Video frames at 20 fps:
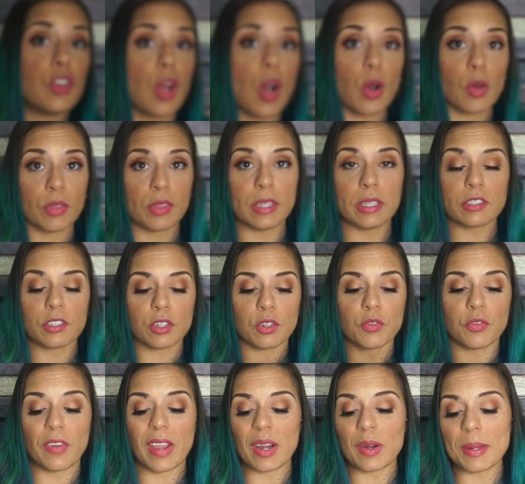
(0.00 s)
No, these are
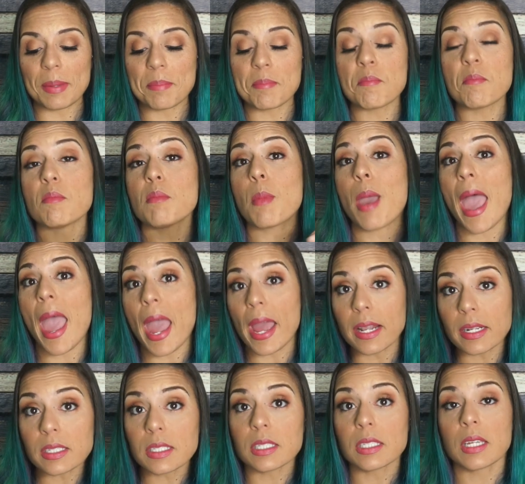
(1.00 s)
very
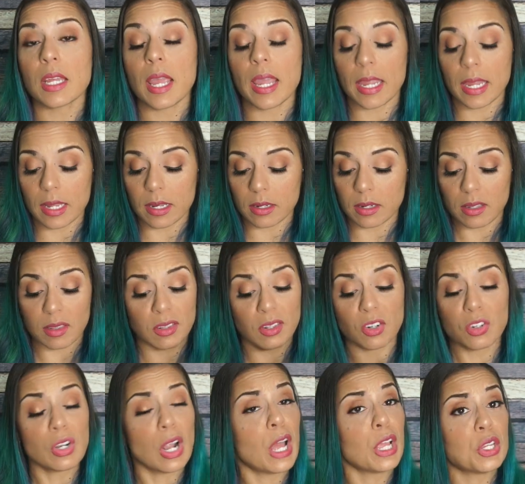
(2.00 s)
matte and
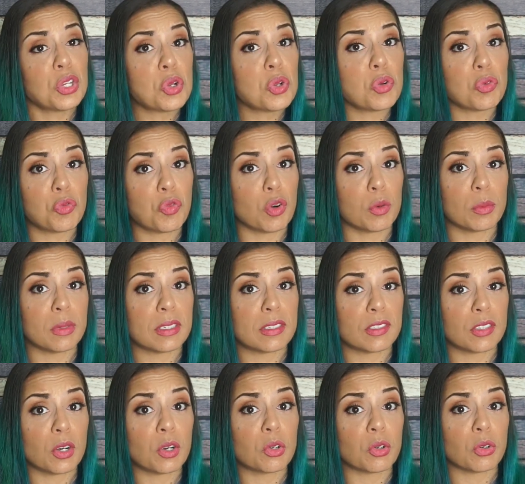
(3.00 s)
they're not uniformly
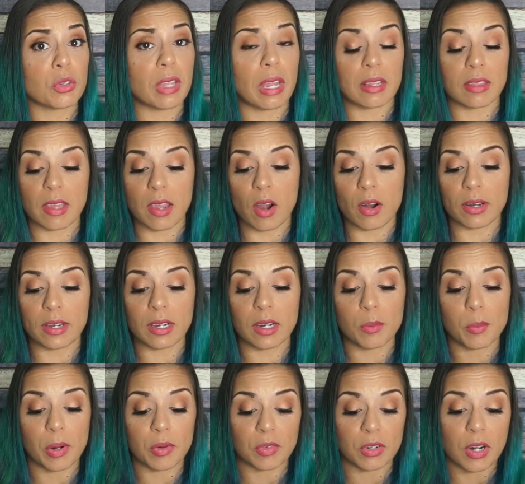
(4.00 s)
circled like they are
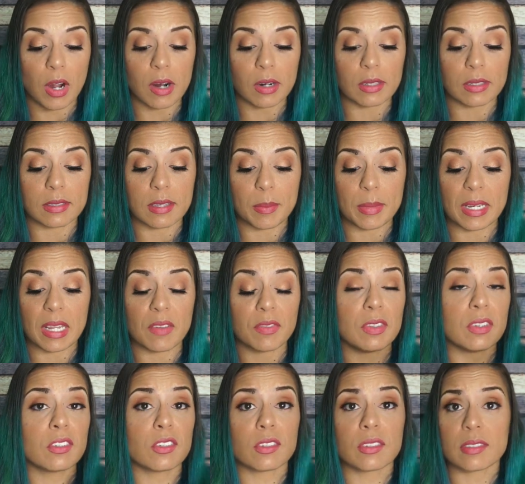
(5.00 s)
here, but regardless, I mean, if
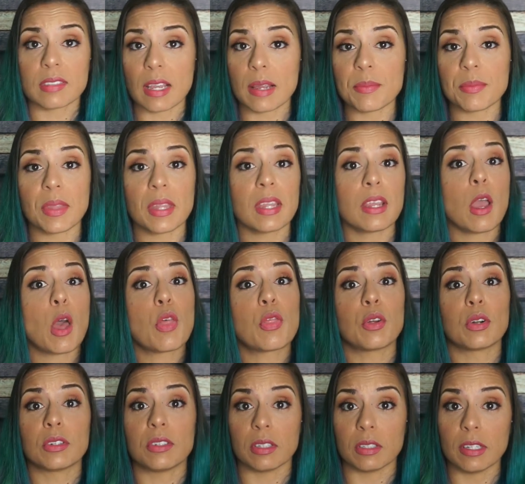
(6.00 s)
these are the same thing,
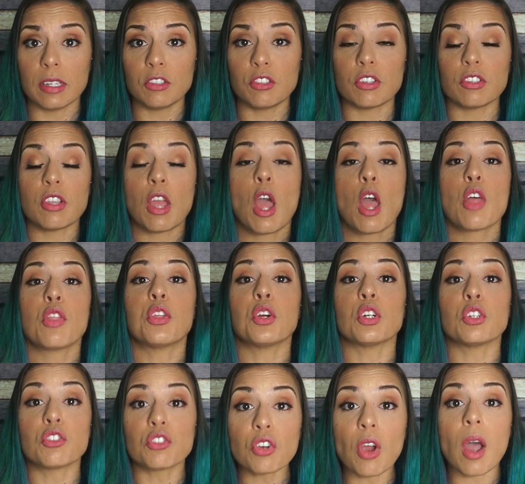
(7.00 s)
they're delicious.
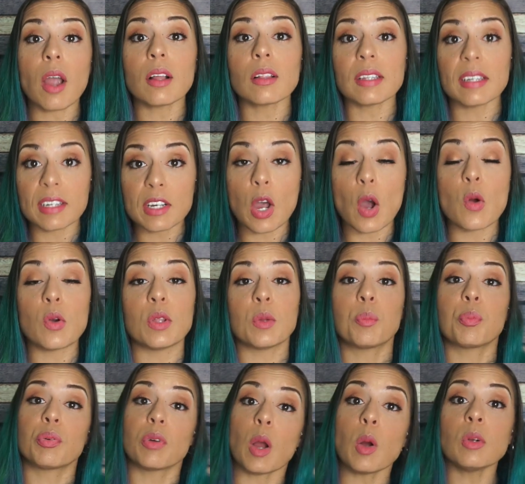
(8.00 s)
They're
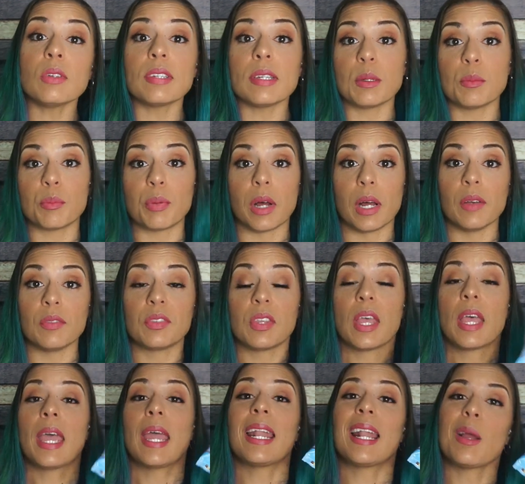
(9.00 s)
chocolate-coated protein puffs,
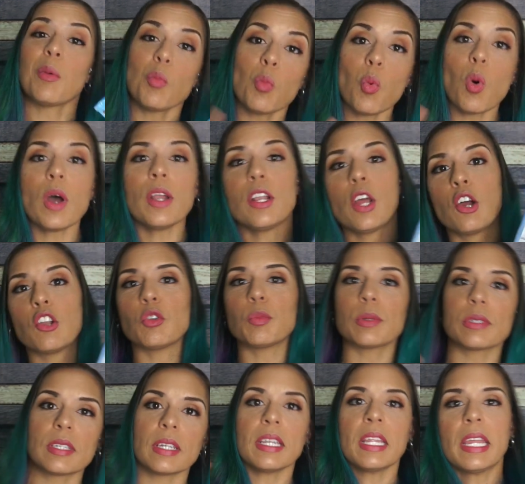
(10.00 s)
and I'm one hundred
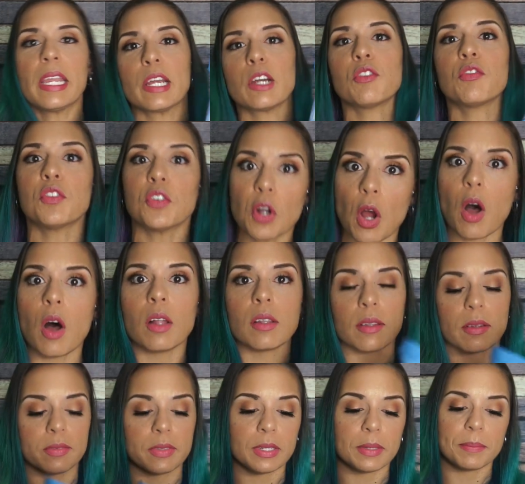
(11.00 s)
percent here for
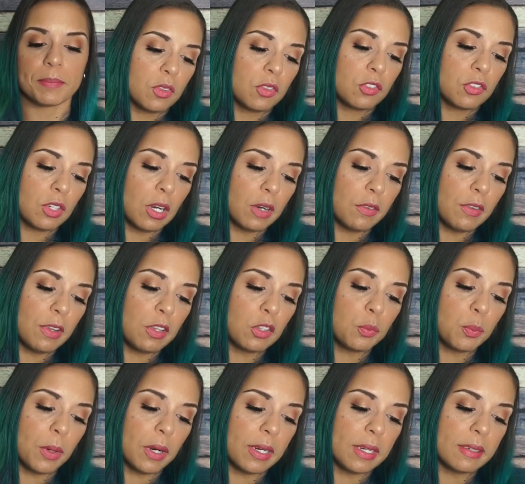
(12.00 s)
all of it.
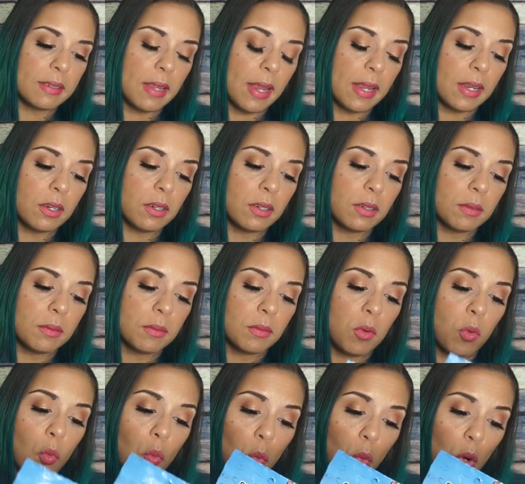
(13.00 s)
Servings per container,
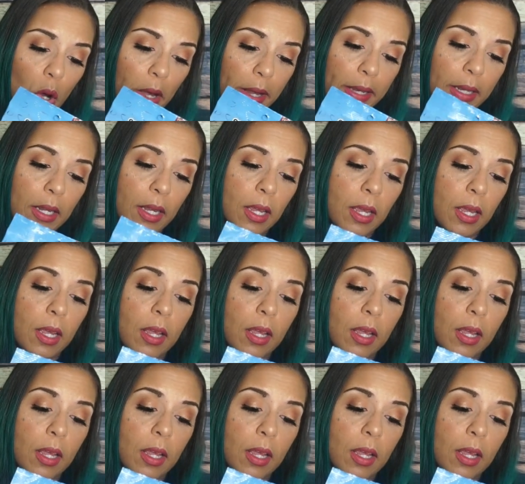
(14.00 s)
one.